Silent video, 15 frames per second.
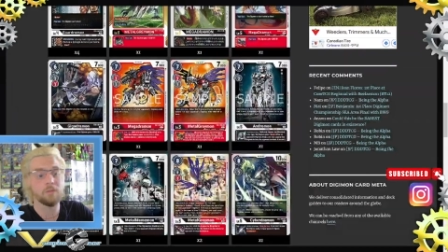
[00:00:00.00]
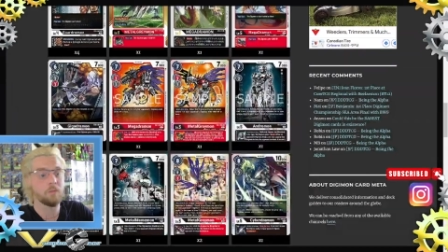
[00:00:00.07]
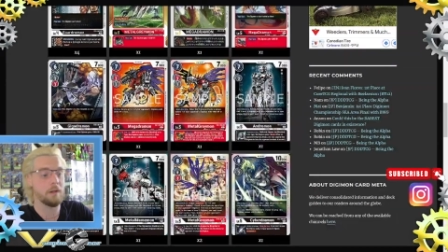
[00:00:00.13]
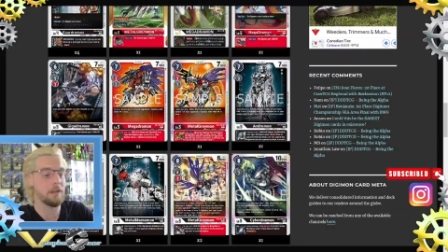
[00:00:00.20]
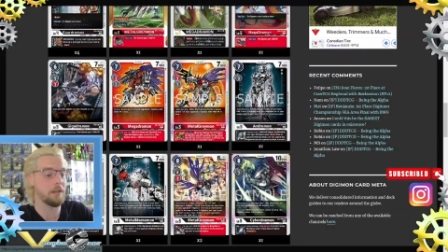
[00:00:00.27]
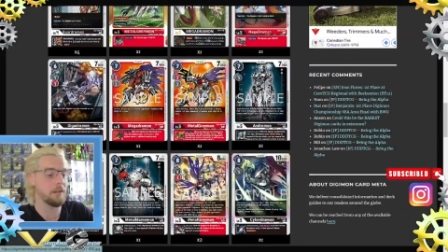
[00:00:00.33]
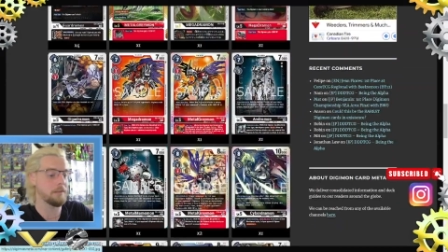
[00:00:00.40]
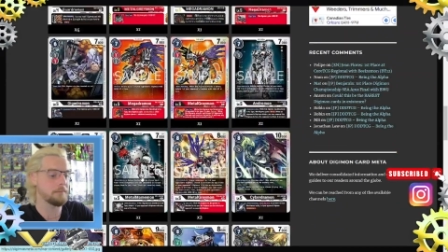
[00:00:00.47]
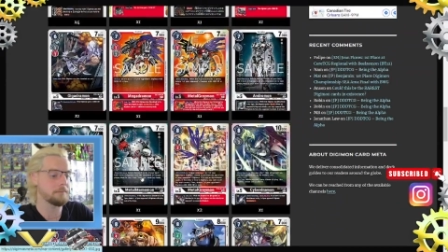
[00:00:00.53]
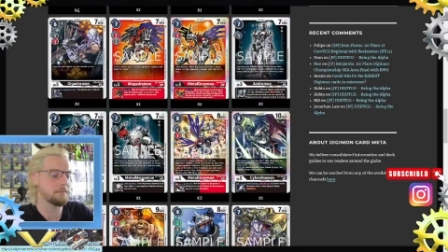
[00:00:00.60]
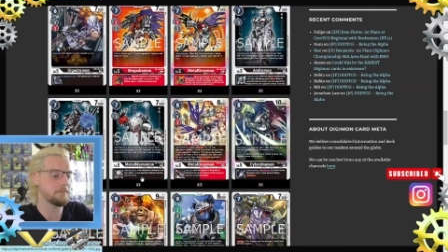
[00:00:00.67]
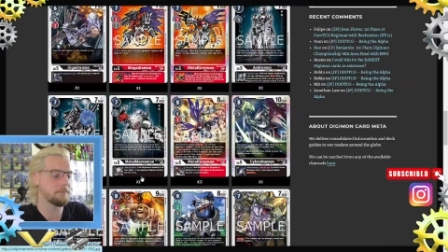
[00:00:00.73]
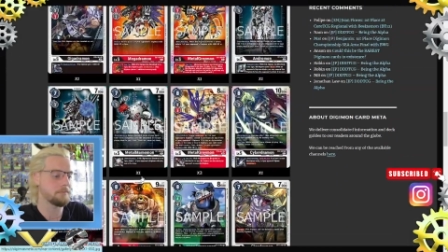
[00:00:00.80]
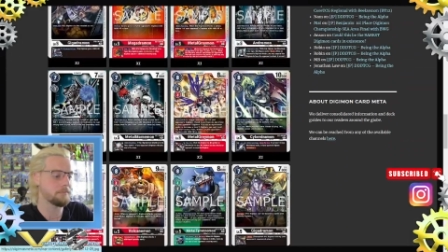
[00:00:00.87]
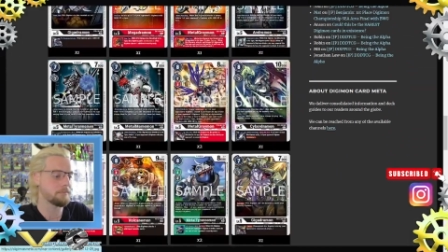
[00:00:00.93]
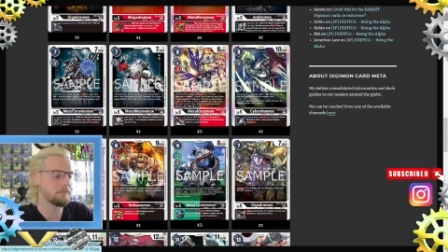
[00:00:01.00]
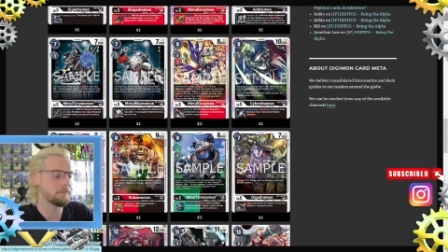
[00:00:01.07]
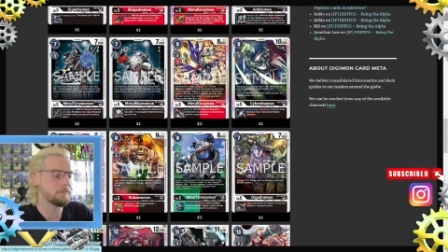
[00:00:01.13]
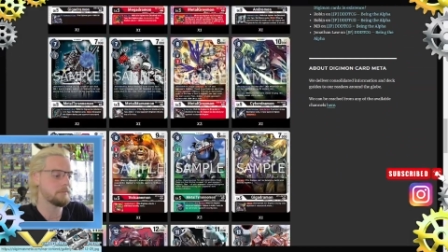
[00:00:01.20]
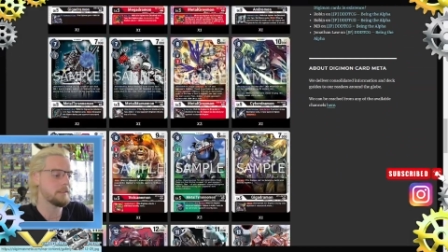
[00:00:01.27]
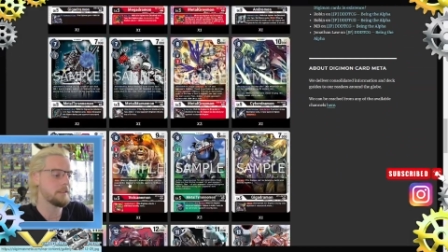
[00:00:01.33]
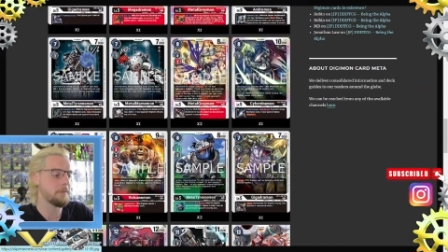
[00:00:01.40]
quite good.
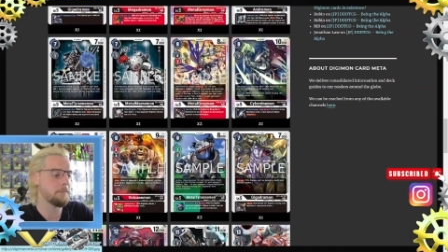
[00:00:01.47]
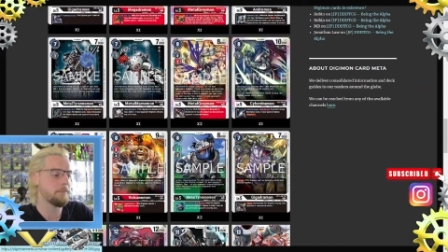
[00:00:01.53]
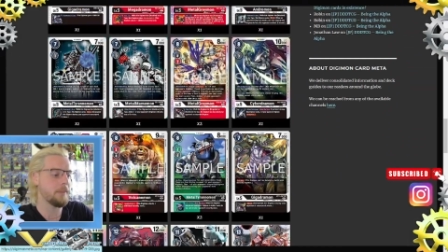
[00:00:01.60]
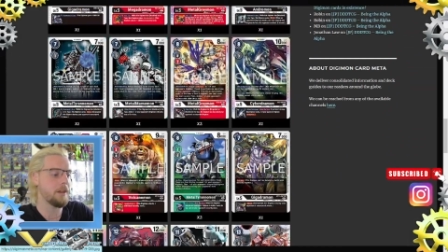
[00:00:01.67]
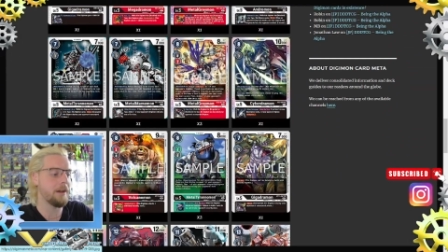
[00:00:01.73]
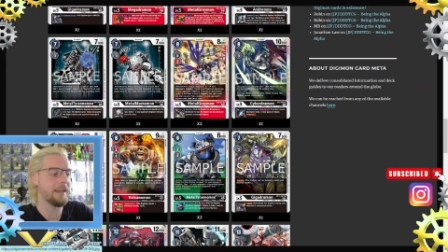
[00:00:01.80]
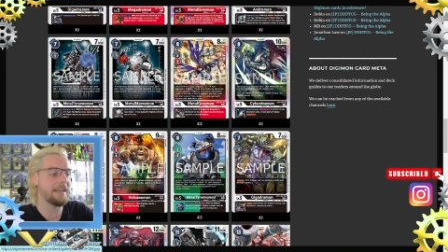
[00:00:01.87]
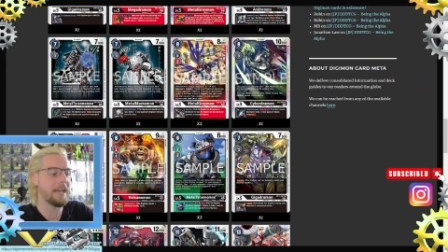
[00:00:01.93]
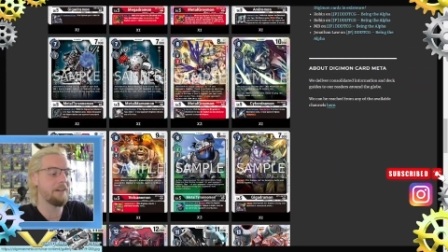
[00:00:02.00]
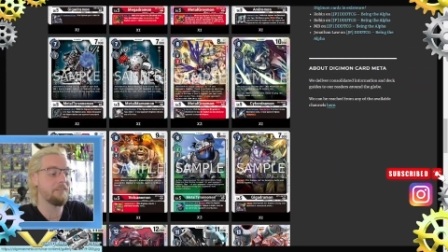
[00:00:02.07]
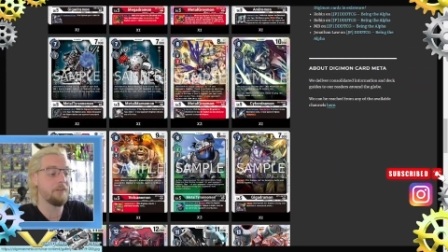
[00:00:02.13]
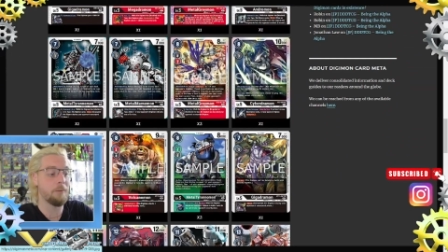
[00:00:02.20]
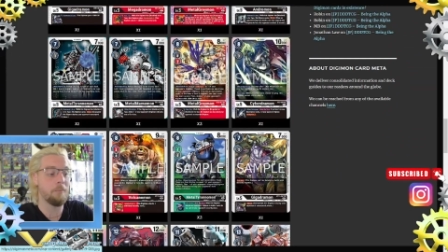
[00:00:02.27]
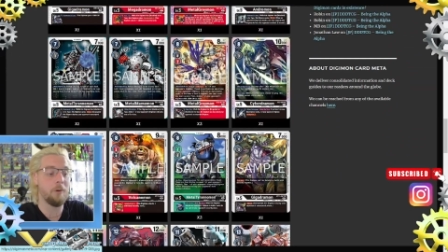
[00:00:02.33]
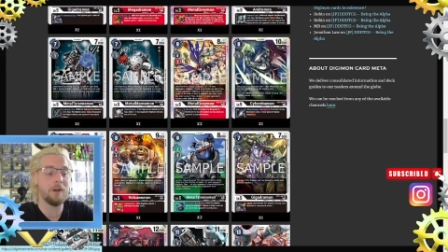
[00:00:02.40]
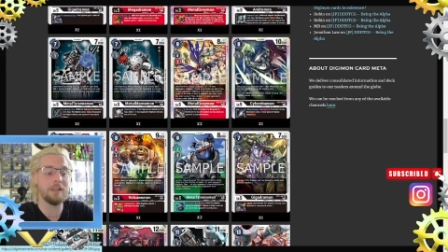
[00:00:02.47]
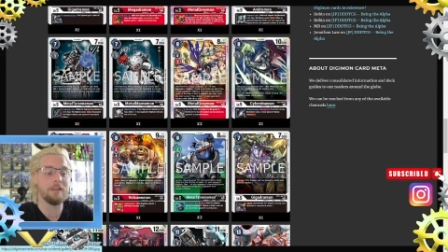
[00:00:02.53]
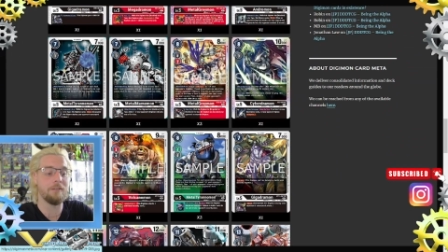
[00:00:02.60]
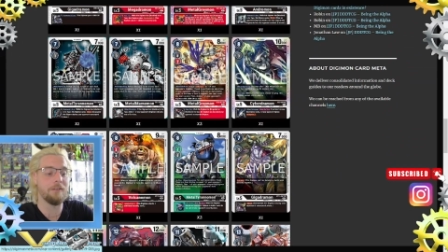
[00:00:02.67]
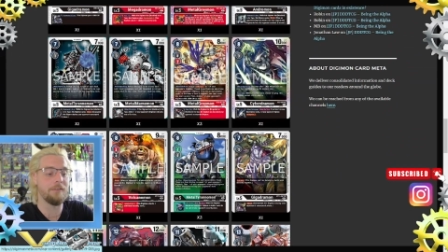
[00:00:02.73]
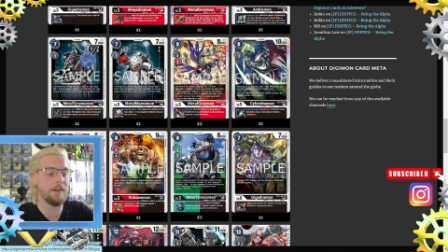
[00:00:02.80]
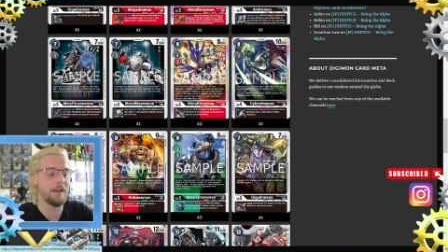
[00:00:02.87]
Alright, now for more
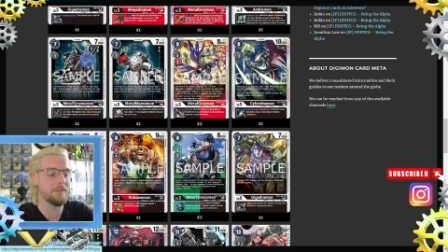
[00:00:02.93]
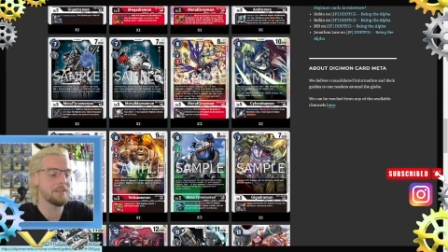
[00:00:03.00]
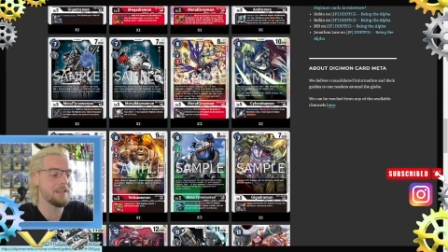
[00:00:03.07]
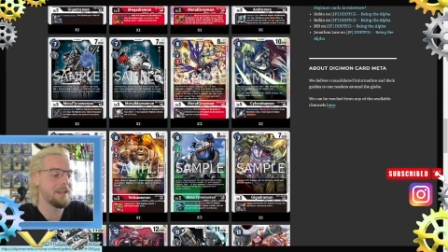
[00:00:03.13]
level 5s.